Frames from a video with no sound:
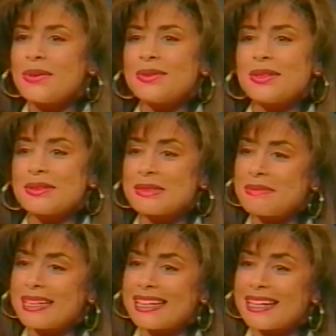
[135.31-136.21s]
who don't
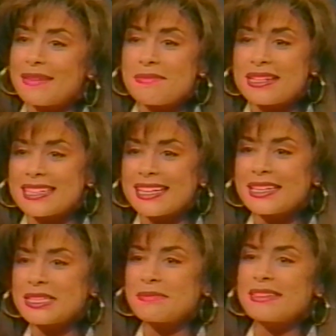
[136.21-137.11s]
speak much
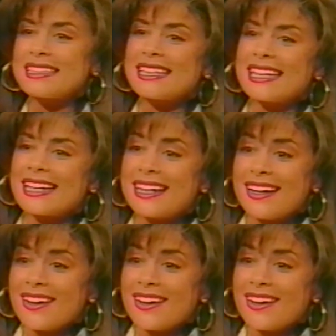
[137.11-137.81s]
English, but saying,